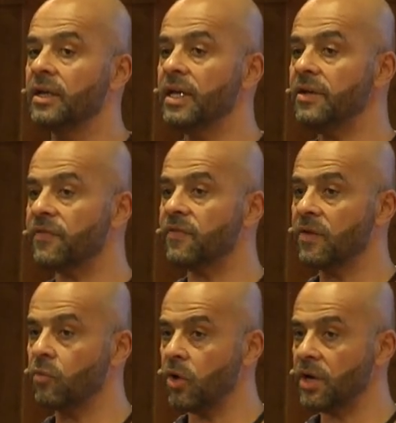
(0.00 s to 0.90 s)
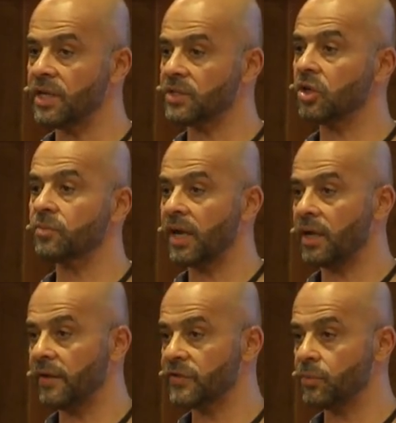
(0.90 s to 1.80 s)
if work is not my
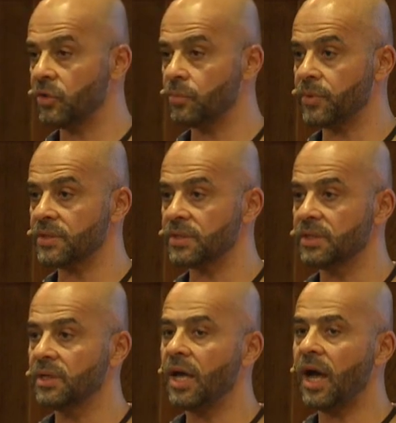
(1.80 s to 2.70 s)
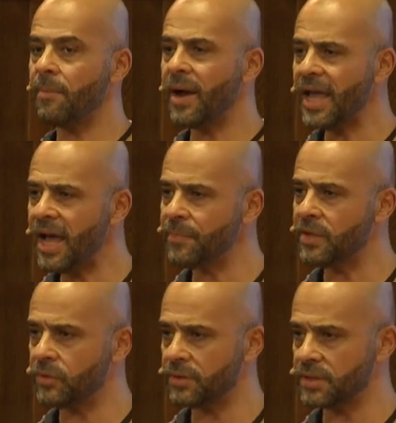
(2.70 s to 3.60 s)
life's purpose, am I
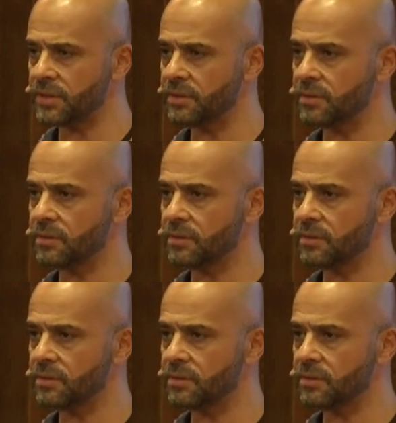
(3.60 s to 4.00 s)
happy with this?